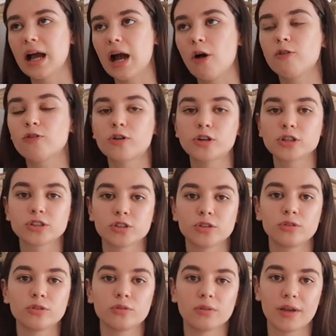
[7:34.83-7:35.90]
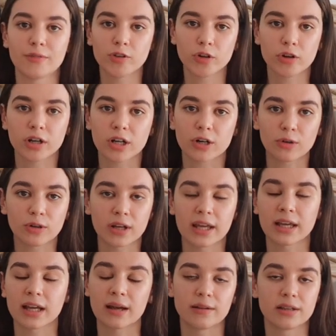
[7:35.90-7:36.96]
of course, if you're a girl,
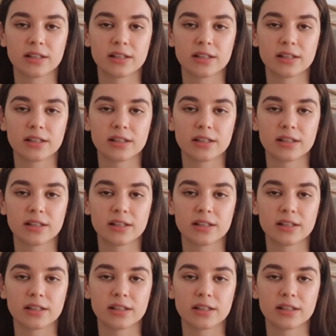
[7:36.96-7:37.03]
like,